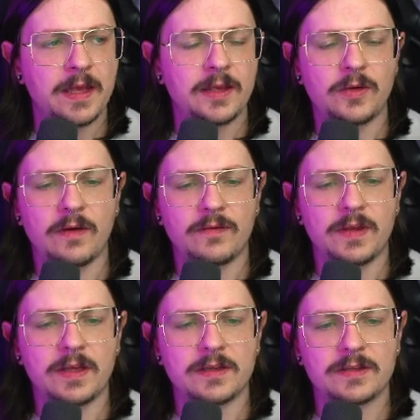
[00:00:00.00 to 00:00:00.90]
You have
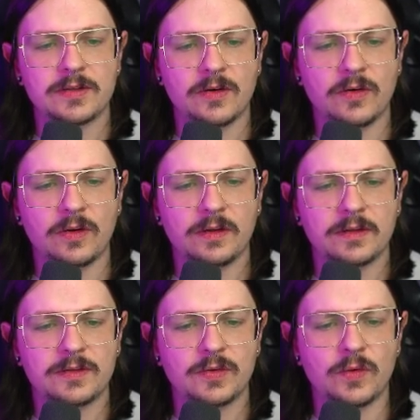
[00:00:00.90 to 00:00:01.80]
the circle
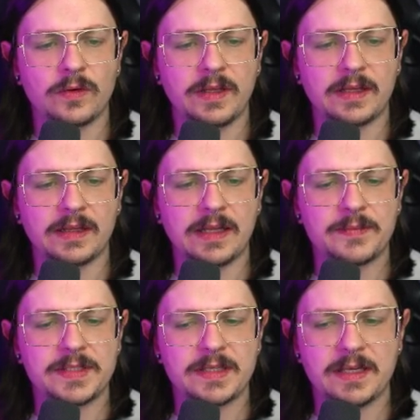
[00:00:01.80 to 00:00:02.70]
tool, the
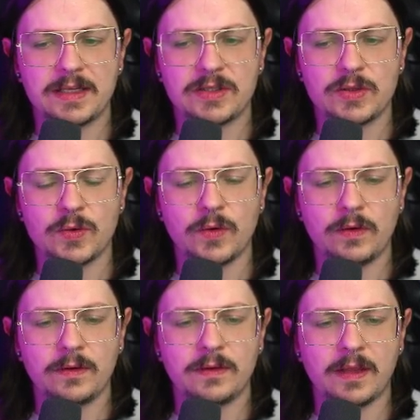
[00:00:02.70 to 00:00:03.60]
ellipse
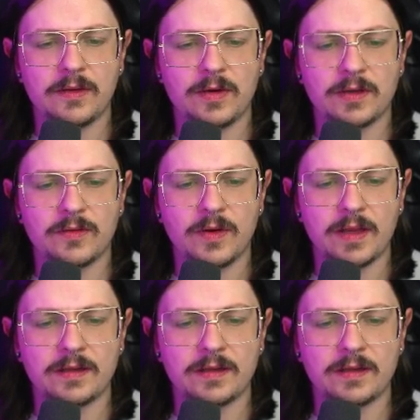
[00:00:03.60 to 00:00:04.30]
tool that you can create